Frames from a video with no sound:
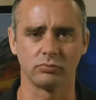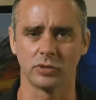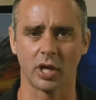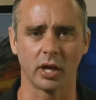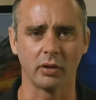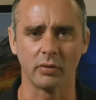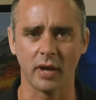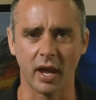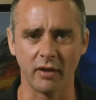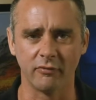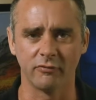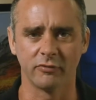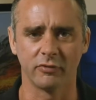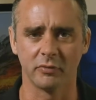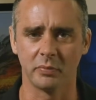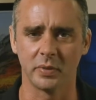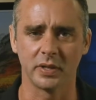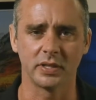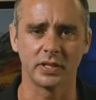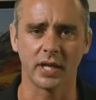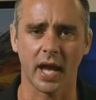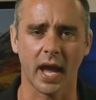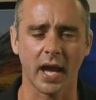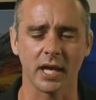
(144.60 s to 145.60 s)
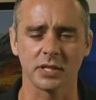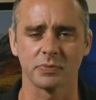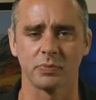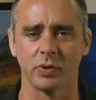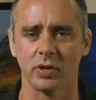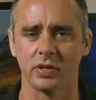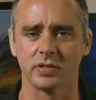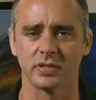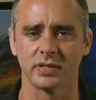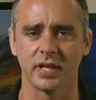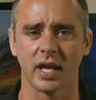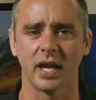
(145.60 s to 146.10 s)
heaven forbid your house
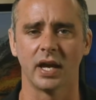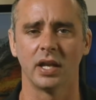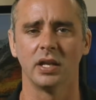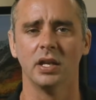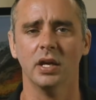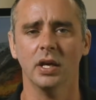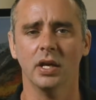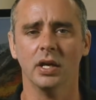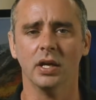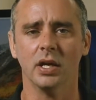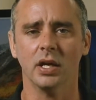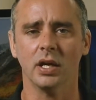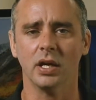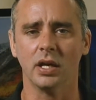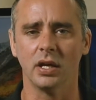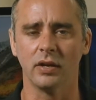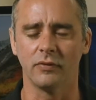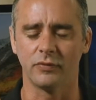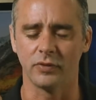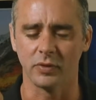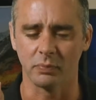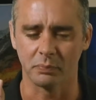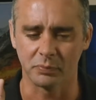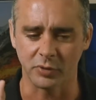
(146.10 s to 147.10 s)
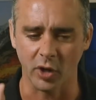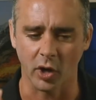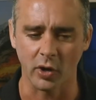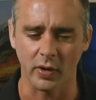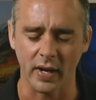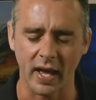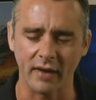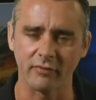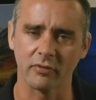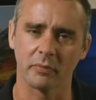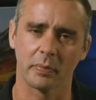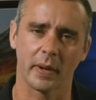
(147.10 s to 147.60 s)
burns down, if you
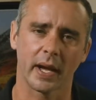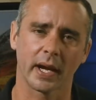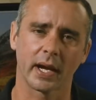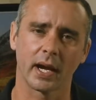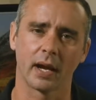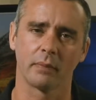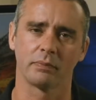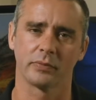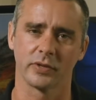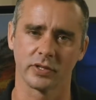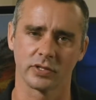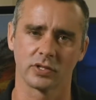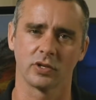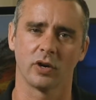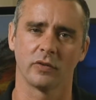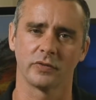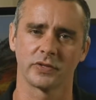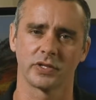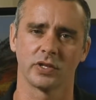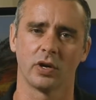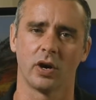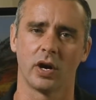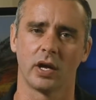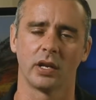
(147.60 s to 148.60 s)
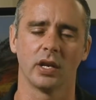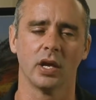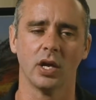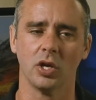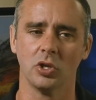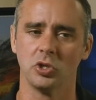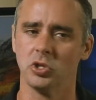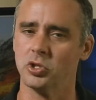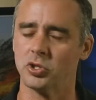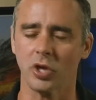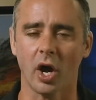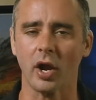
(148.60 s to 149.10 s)
don't have a backup that's
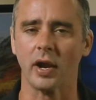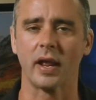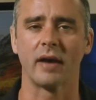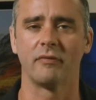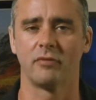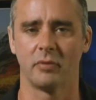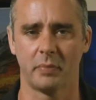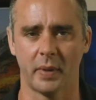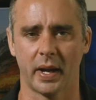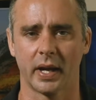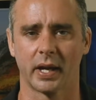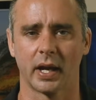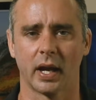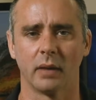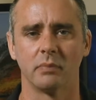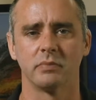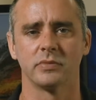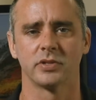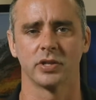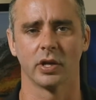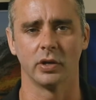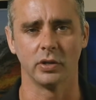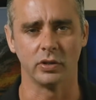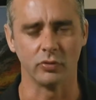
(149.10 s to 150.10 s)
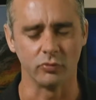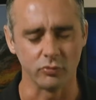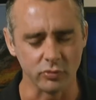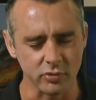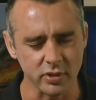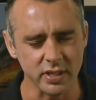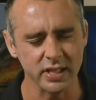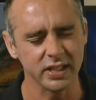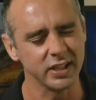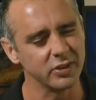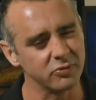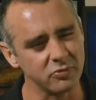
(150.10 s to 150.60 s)
offsite, you don't have a backup. So you
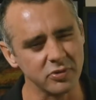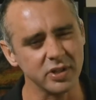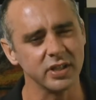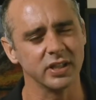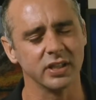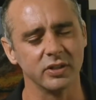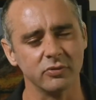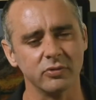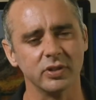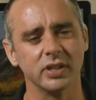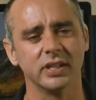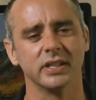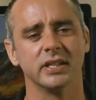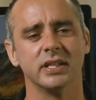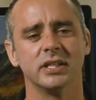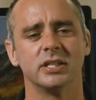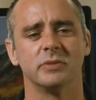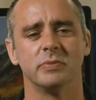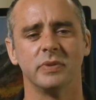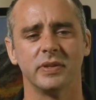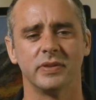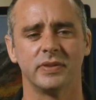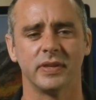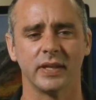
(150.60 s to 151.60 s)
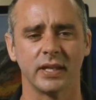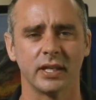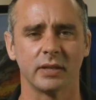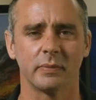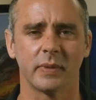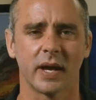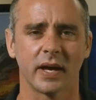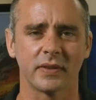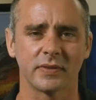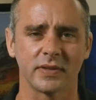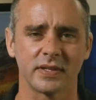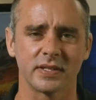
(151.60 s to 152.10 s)
really need to be thinking
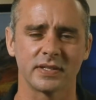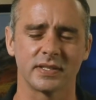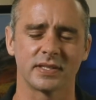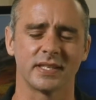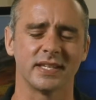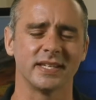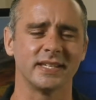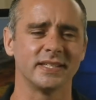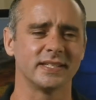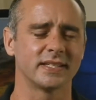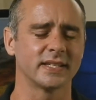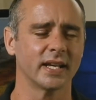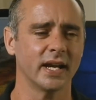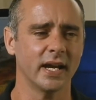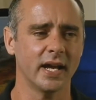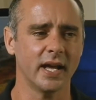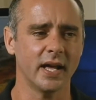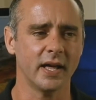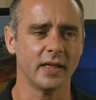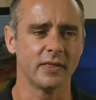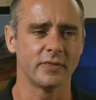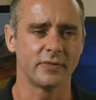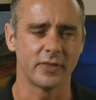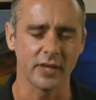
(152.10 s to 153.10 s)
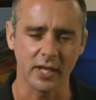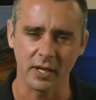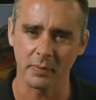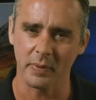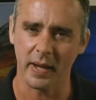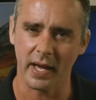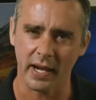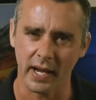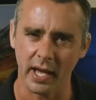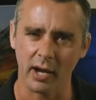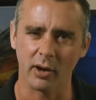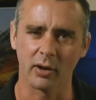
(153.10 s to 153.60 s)
about these things. Think
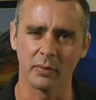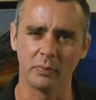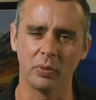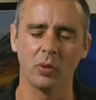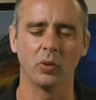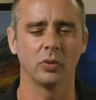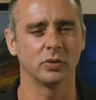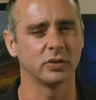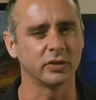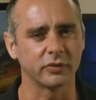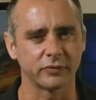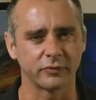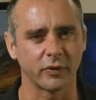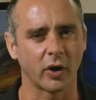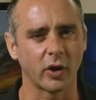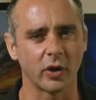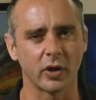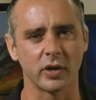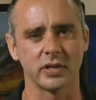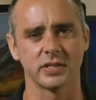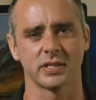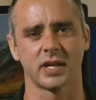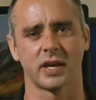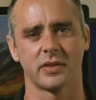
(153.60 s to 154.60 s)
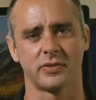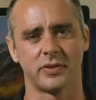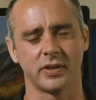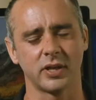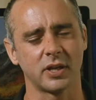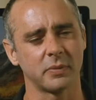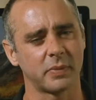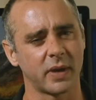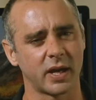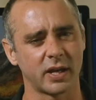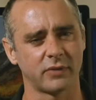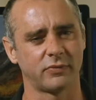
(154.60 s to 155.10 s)
about how important your photos are.
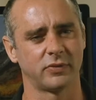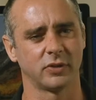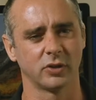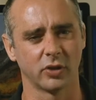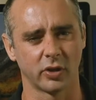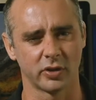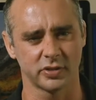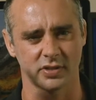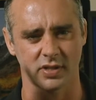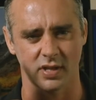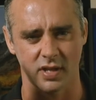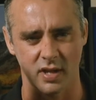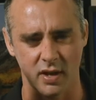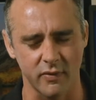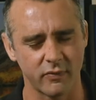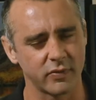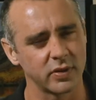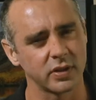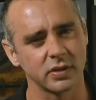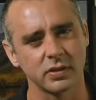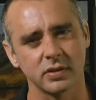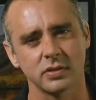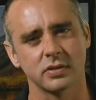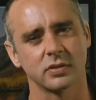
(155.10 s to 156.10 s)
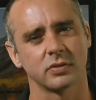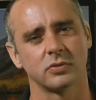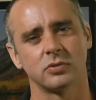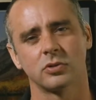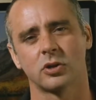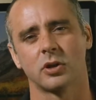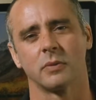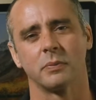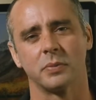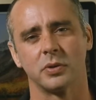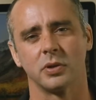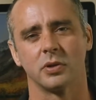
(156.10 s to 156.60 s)
Think about if you lost everything that's on
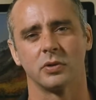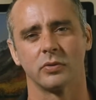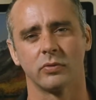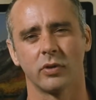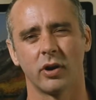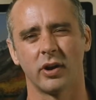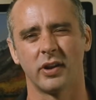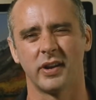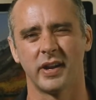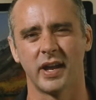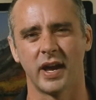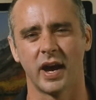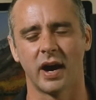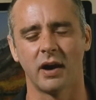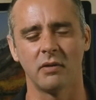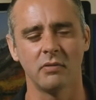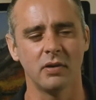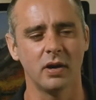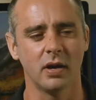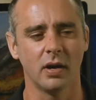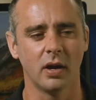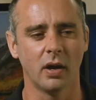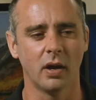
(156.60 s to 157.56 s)
your computer right now,